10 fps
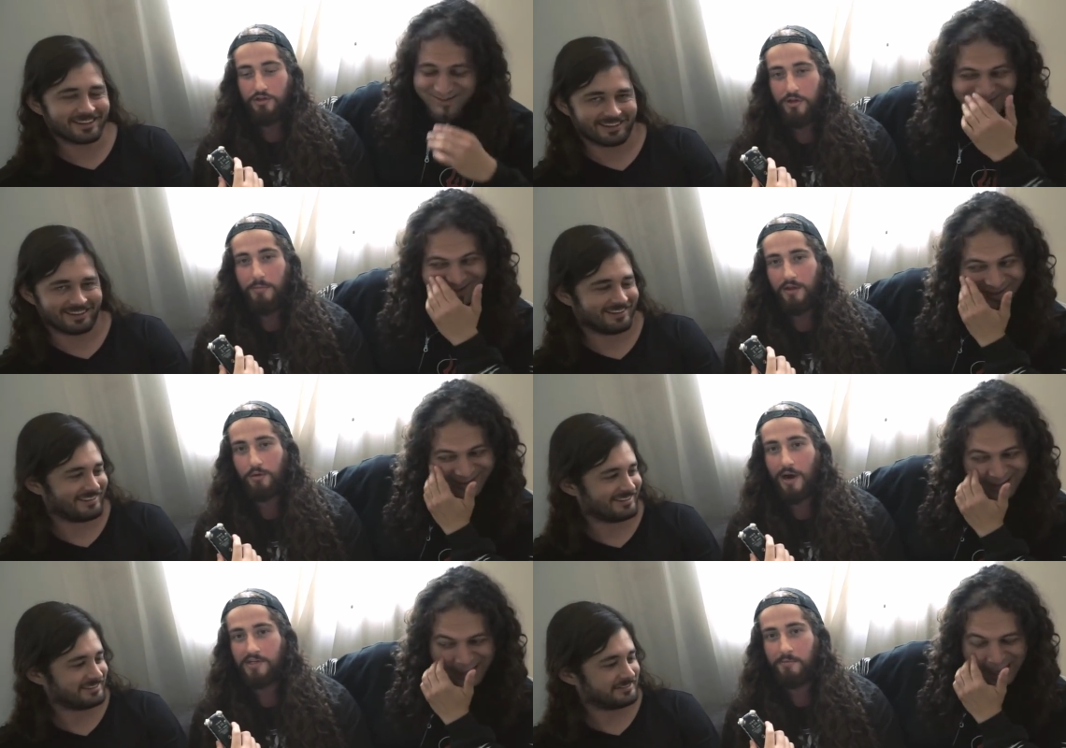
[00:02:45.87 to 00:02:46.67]
Speaker 1: There should be
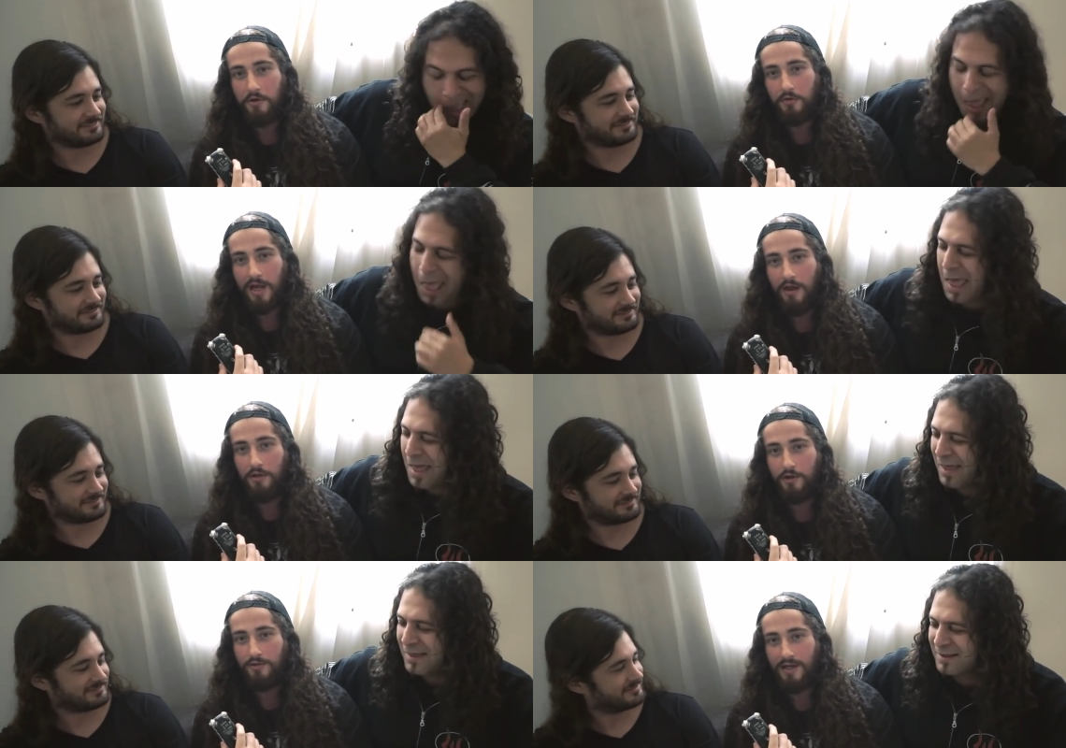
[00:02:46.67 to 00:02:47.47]
a thrash metal
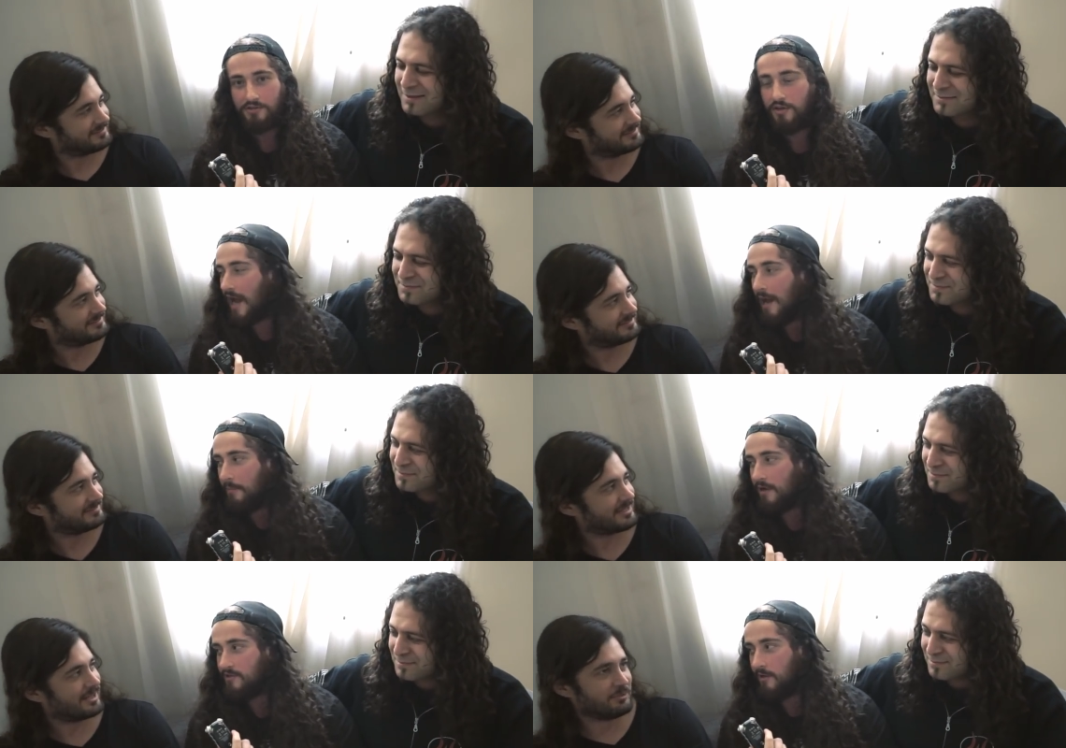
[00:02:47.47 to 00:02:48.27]
calendar. That should
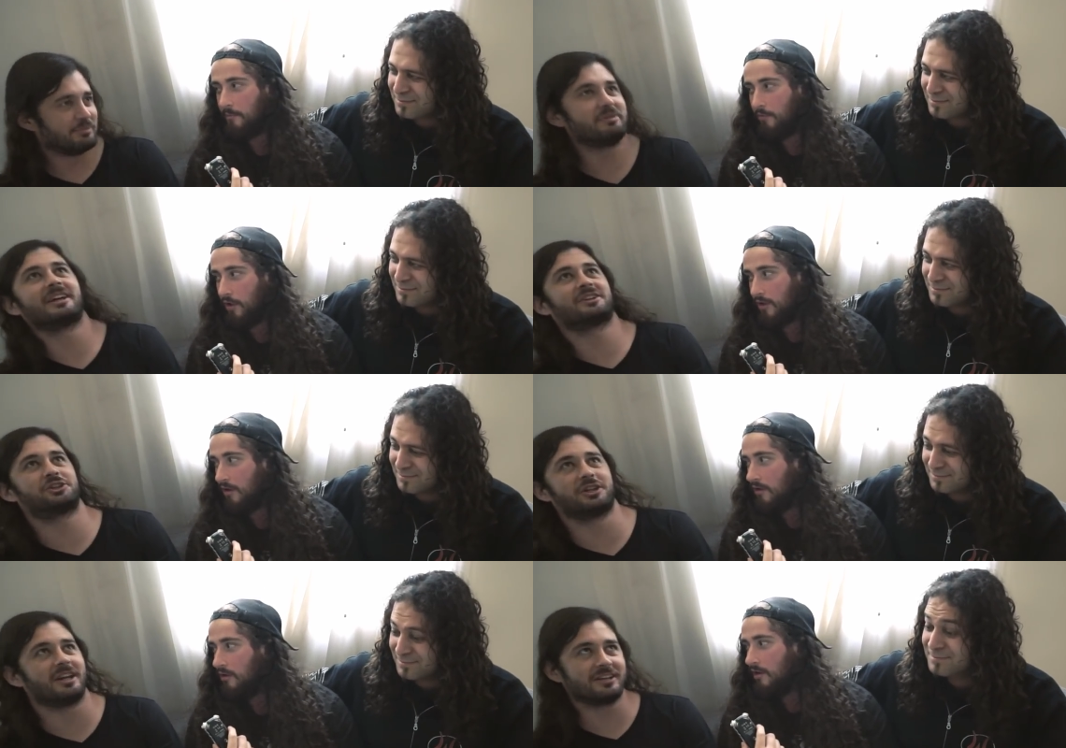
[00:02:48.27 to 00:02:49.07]
happen
Speaker 2: at it some would be point. Like
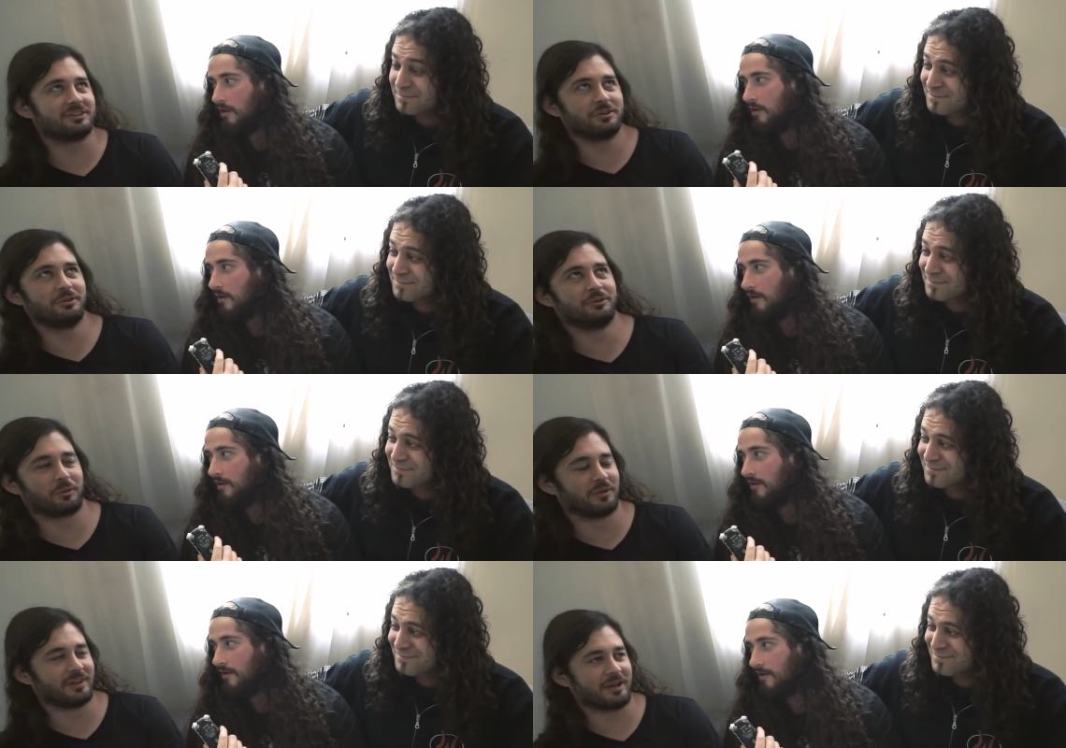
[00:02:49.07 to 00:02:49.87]
shitty
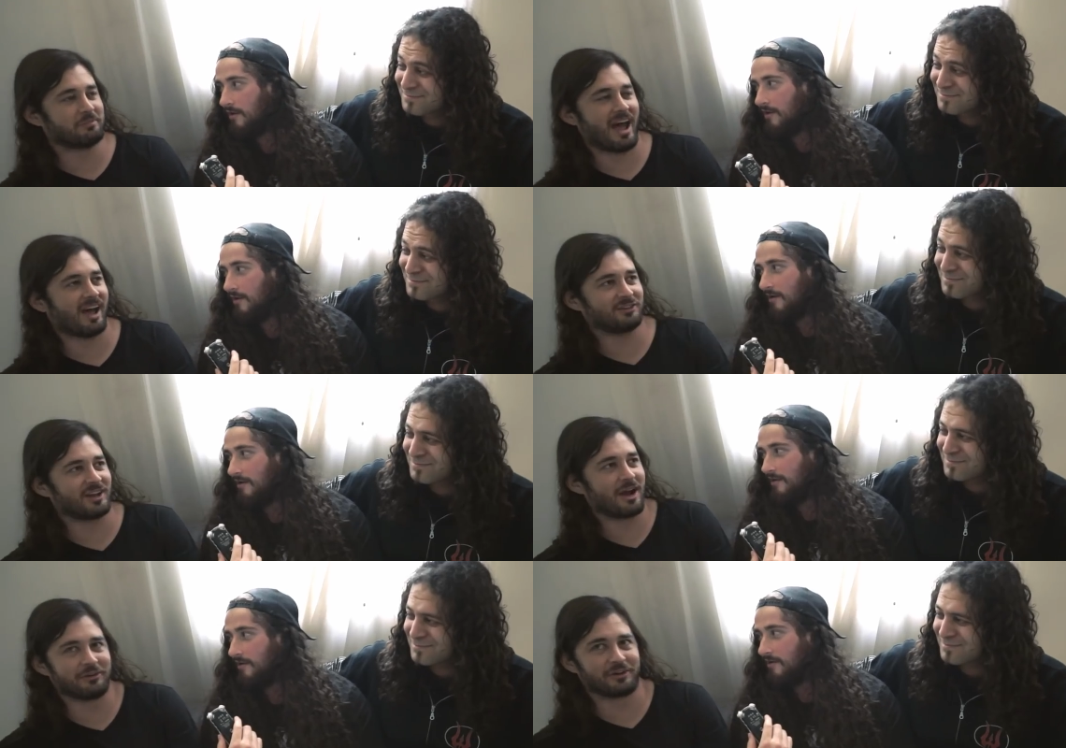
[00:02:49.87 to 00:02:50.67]
dudes with like
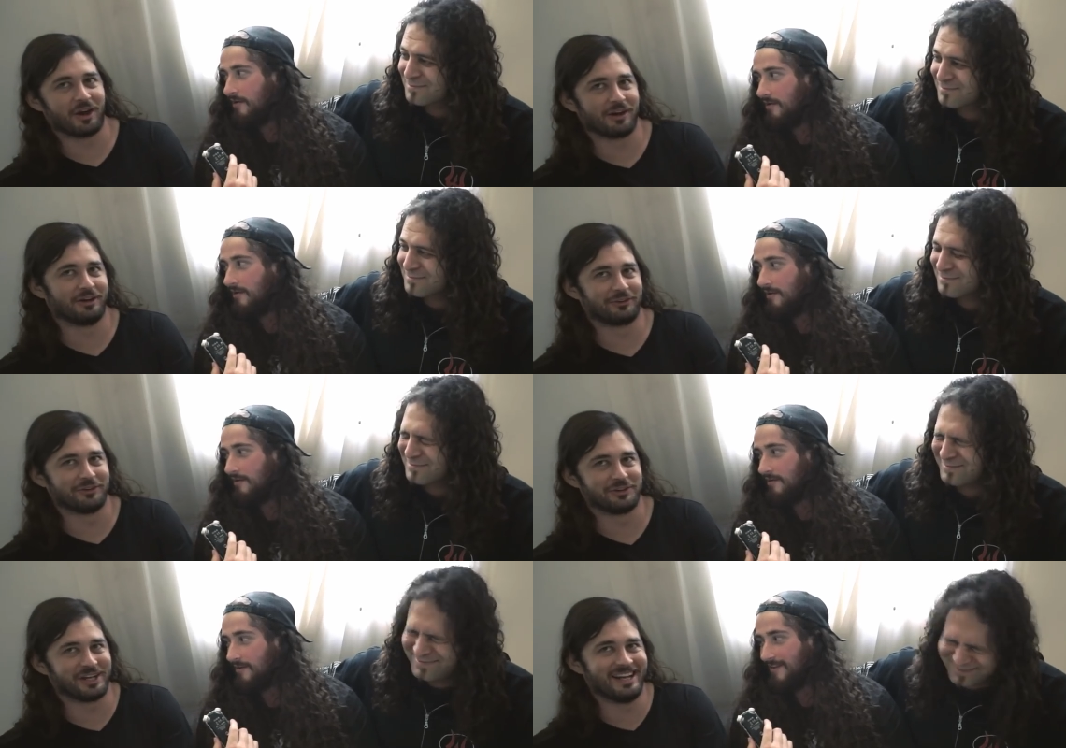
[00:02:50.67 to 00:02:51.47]
passed out in
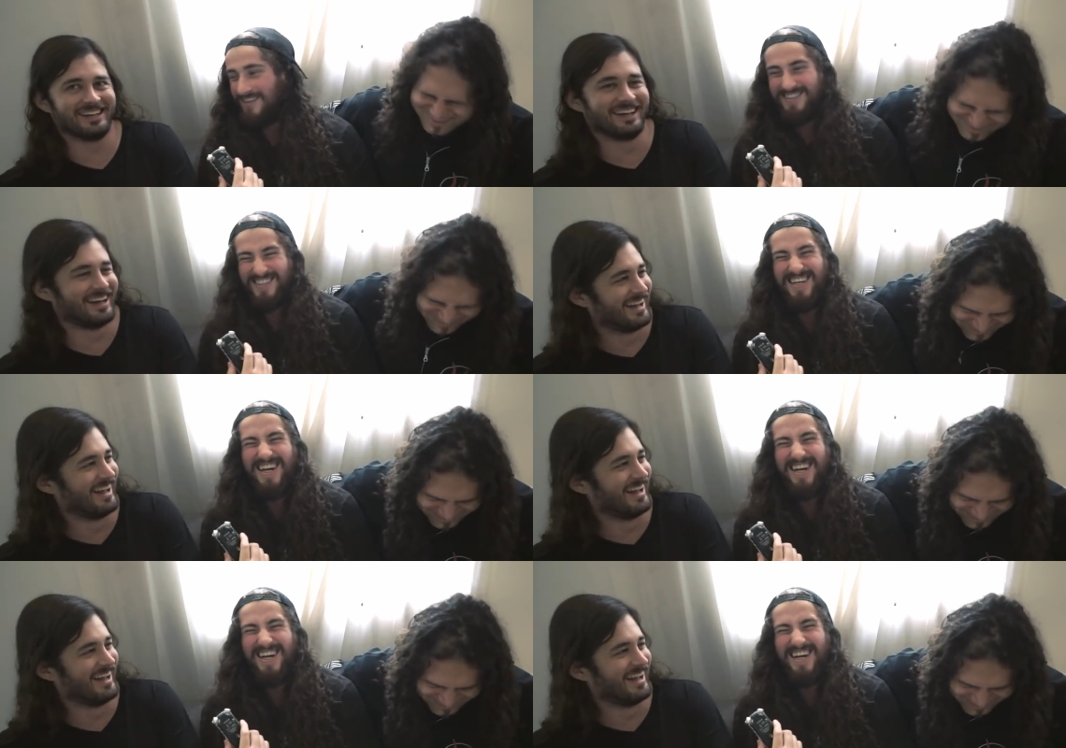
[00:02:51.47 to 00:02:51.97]
gutters and shit.